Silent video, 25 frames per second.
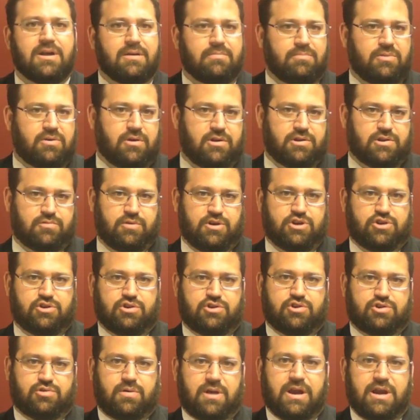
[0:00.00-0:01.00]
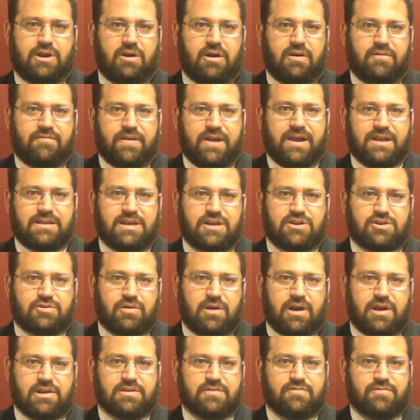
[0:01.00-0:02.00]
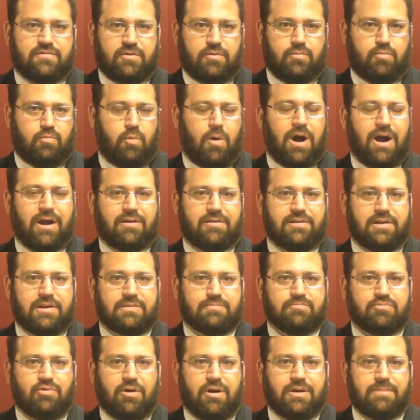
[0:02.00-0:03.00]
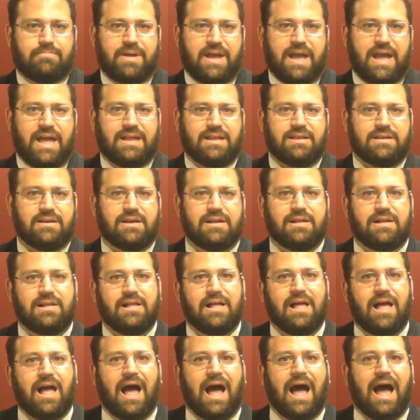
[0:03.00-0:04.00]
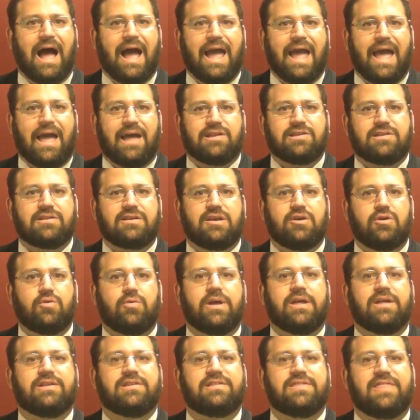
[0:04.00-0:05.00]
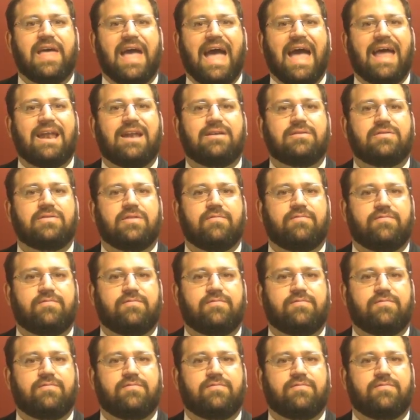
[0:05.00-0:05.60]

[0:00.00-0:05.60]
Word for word: because we should trade off antitrust for wireless broadband. I ask you, is that the